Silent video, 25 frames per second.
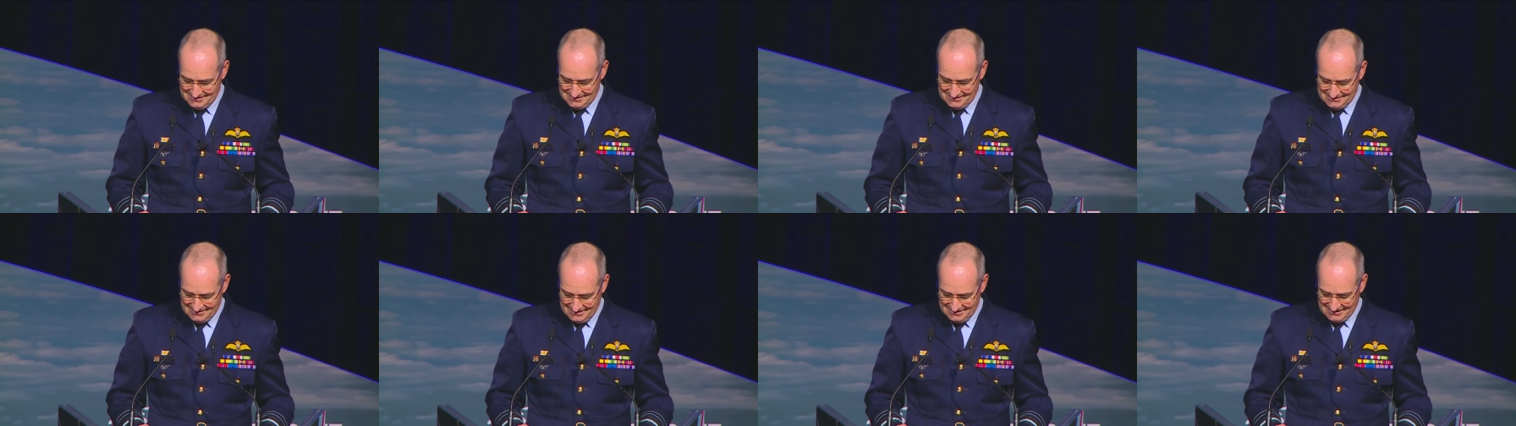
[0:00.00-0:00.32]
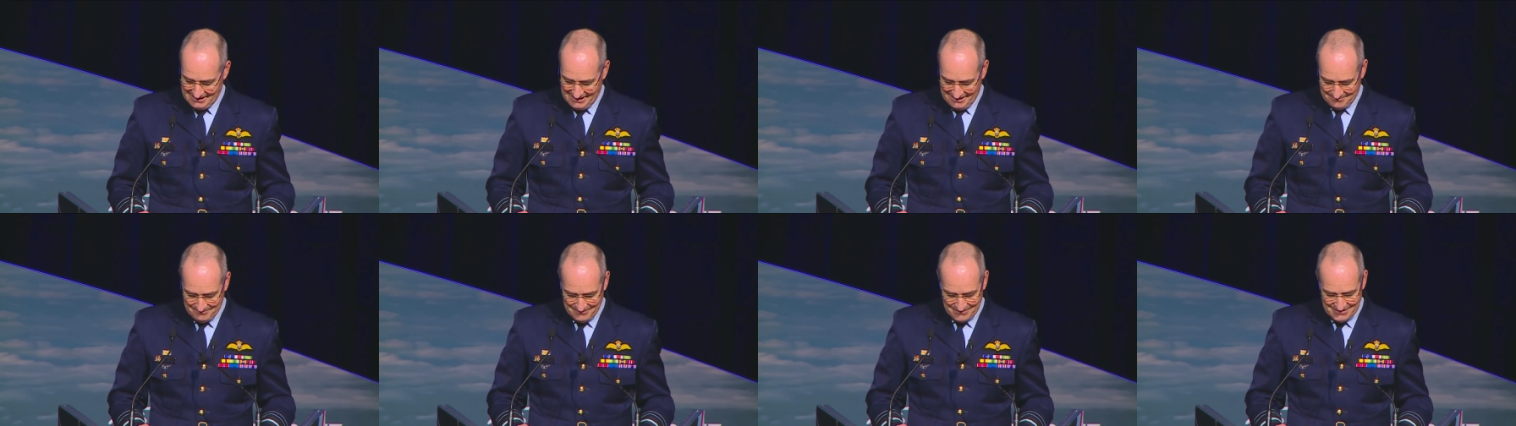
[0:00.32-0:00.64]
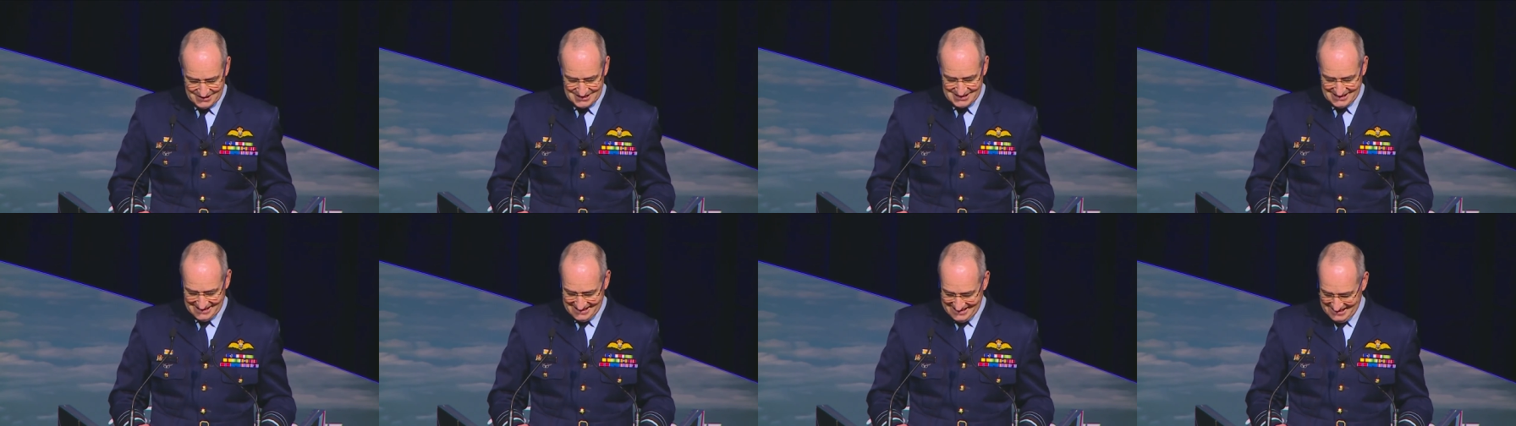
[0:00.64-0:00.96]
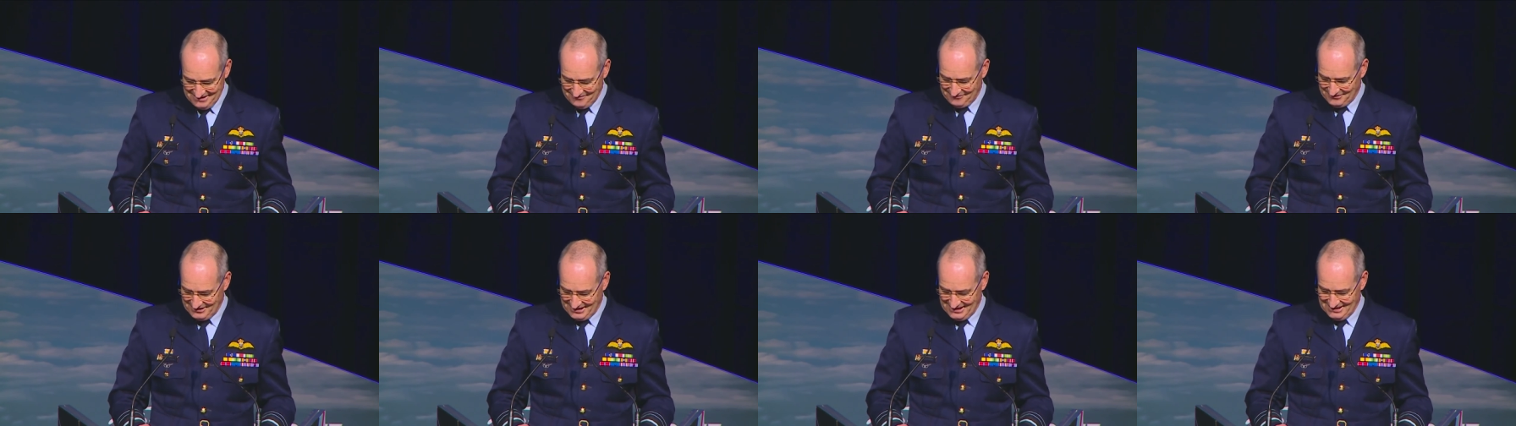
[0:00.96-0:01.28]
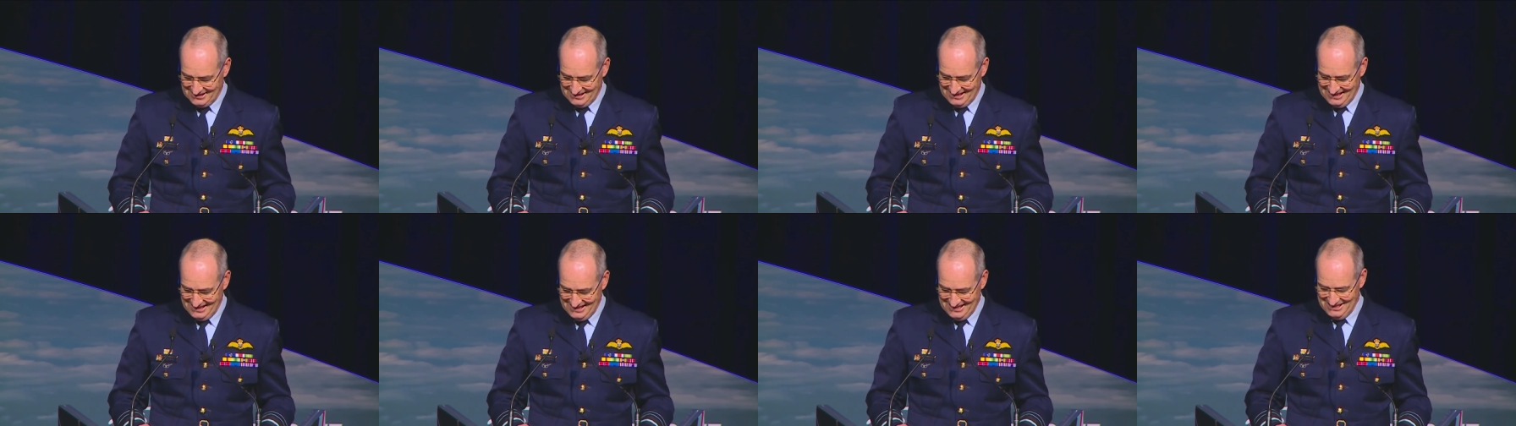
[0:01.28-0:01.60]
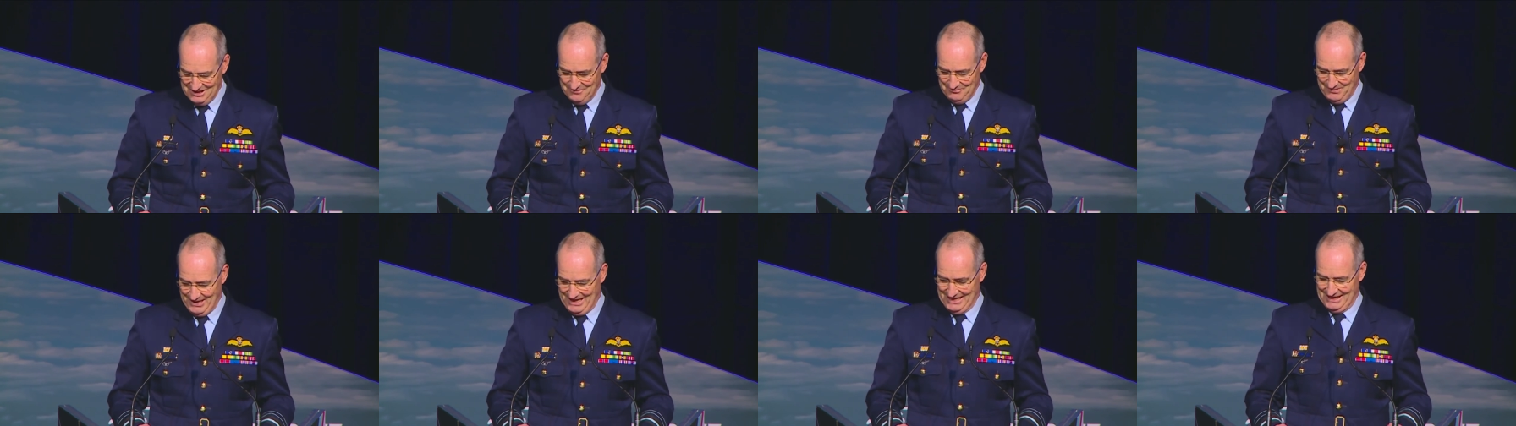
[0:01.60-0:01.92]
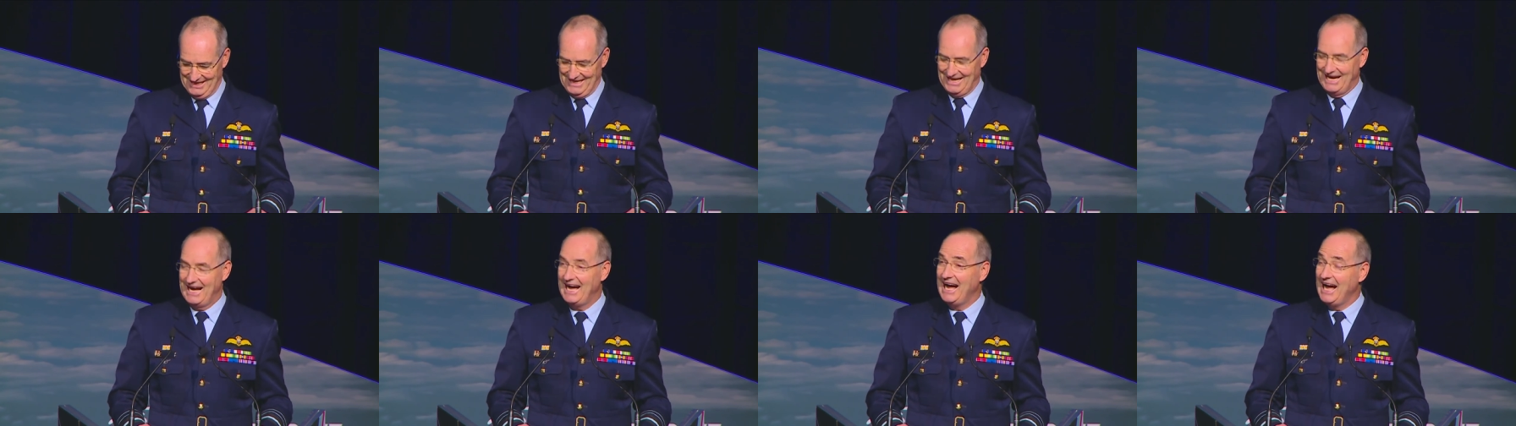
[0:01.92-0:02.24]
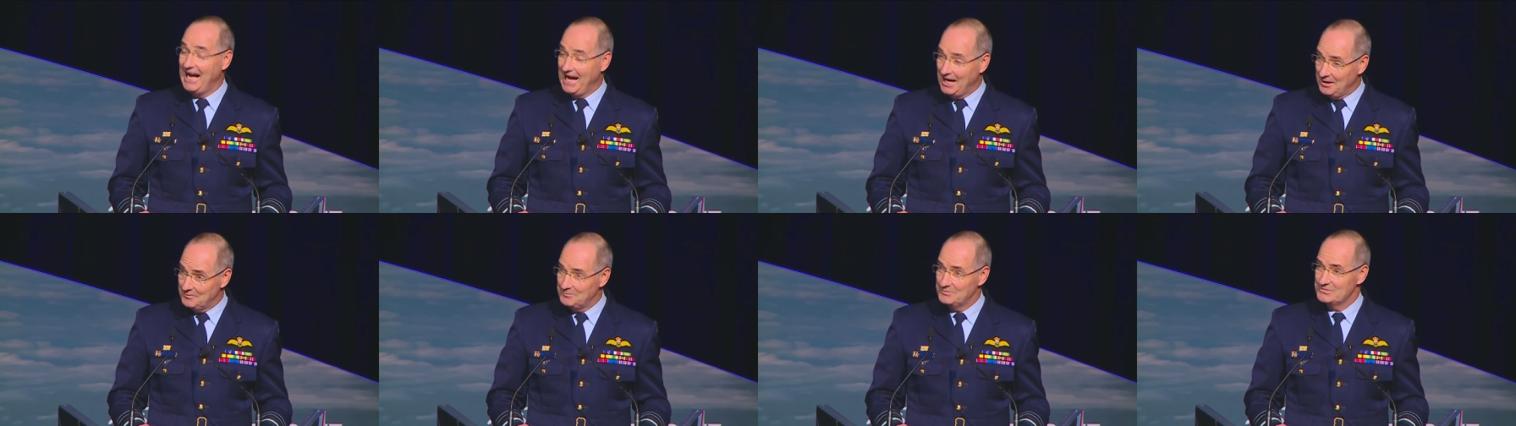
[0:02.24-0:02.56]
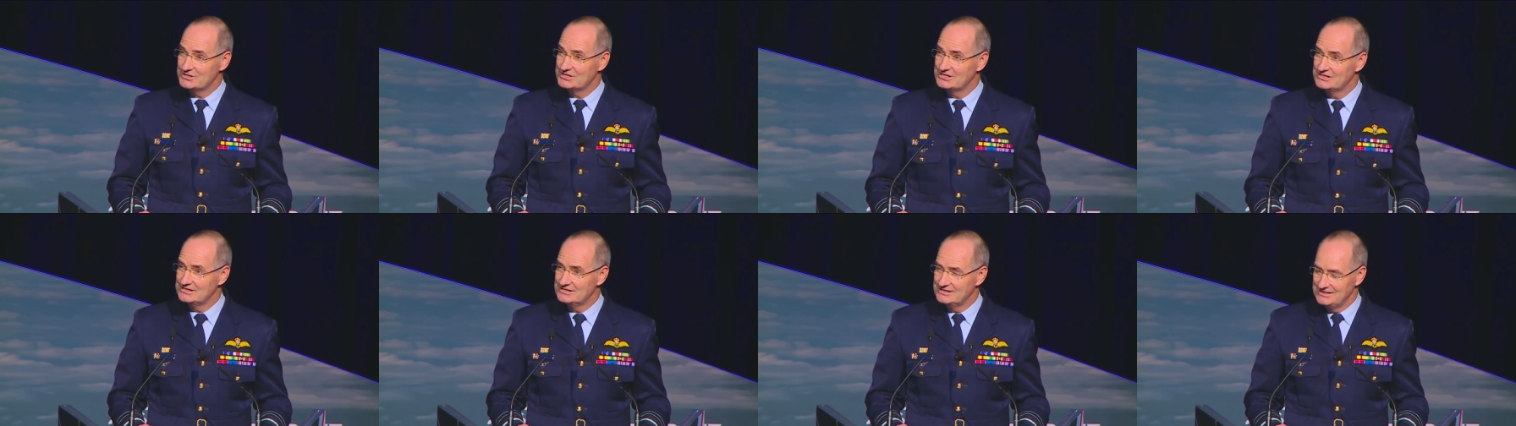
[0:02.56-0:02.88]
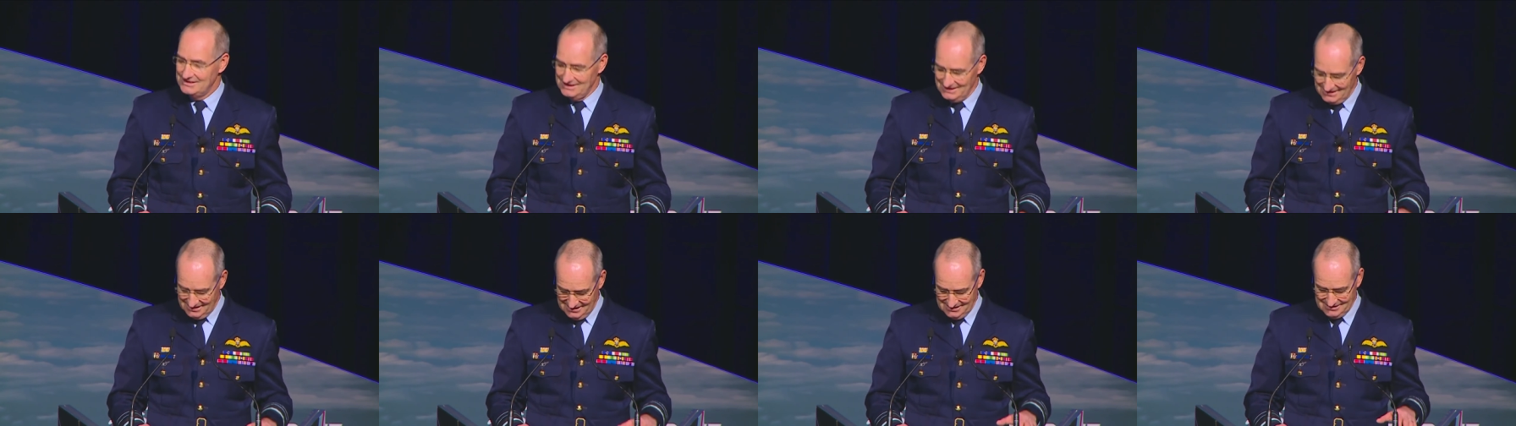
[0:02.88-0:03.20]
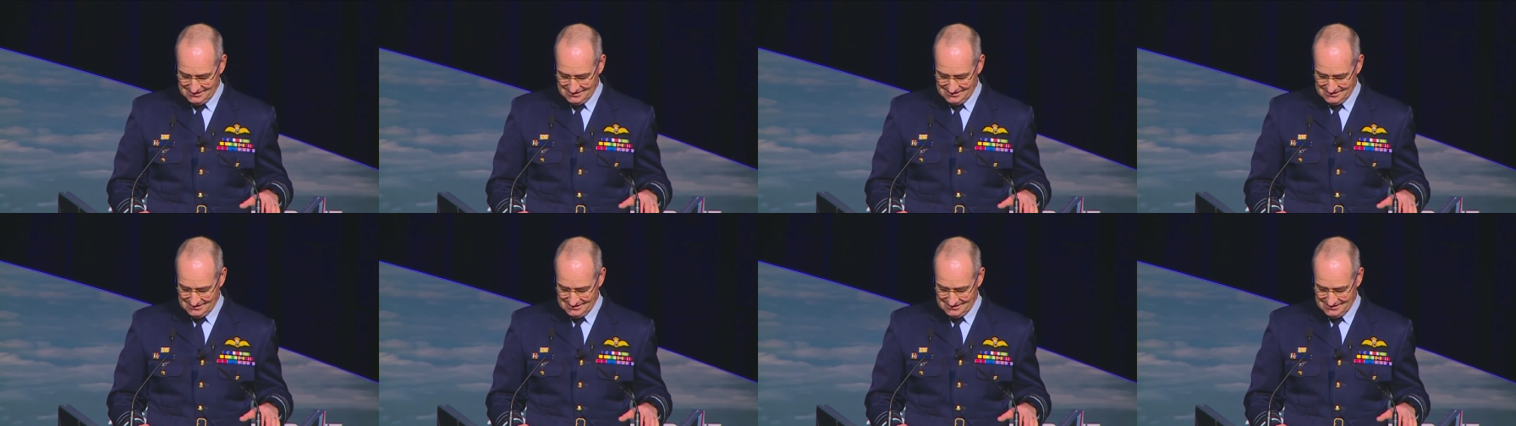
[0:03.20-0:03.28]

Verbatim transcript: the, um, significant independent arms is